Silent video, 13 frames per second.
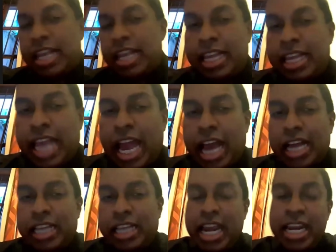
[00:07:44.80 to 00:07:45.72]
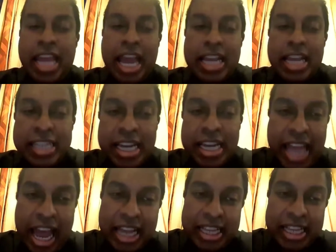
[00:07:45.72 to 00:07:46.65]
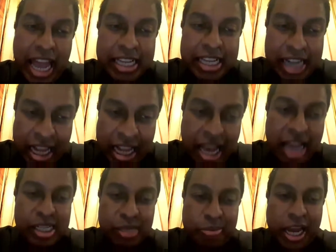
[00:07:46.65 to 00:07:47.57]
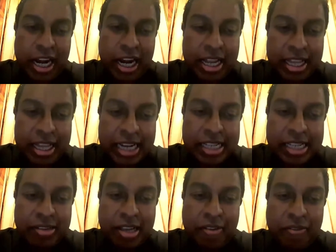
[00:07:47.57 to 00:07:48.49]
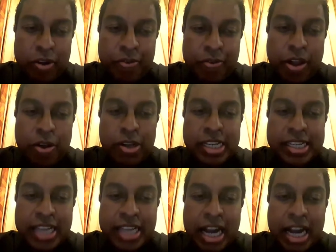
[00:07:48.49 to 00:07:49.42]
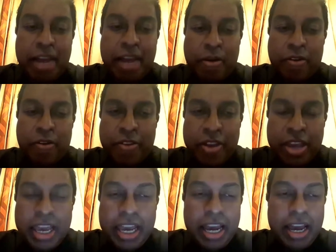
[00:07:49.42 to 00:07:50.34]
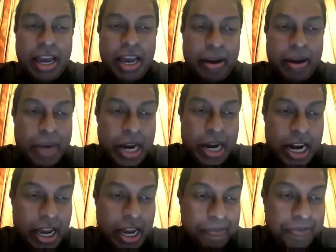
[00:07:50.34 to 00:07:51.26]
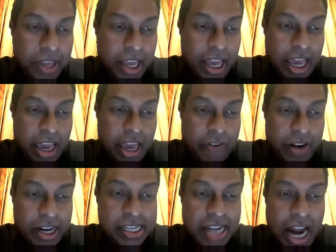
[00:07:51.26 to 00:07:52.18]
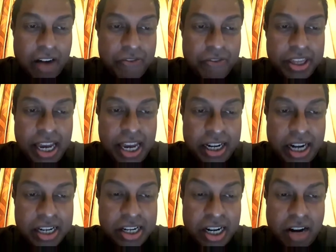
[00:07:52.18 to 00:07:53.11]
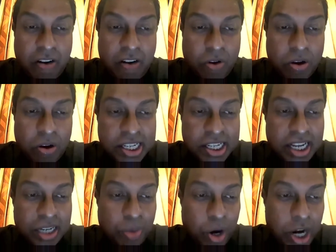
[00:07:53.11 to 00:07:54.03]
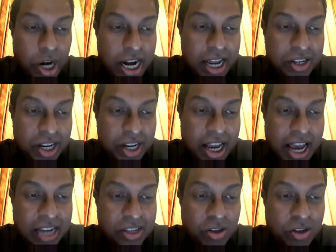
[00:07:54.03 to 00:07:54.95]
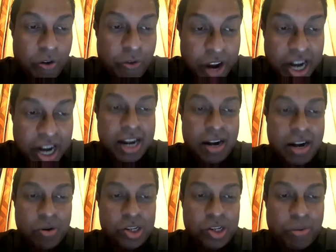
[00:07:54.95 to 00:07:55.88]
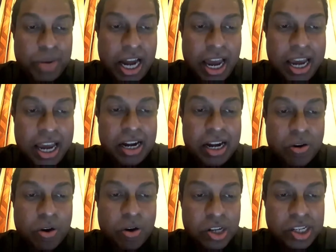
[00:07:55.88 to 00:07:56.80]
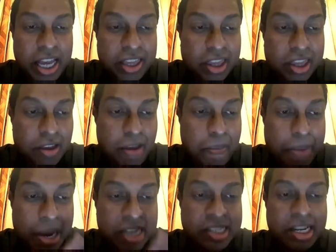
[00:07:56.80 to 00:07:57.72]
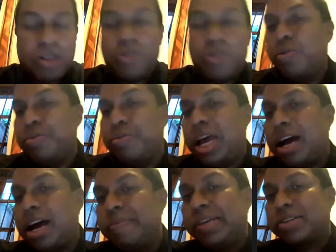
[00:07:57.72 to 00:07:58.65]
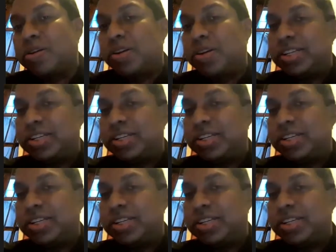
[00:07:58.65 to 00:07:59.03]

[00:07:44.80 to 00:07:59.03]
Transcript: Then there is another aspect, that is what we call the second limb of murder. If it is done with the intention of causing such bodily injury as the offender knows to be likely to cause death of the person to whom the harm is caused. This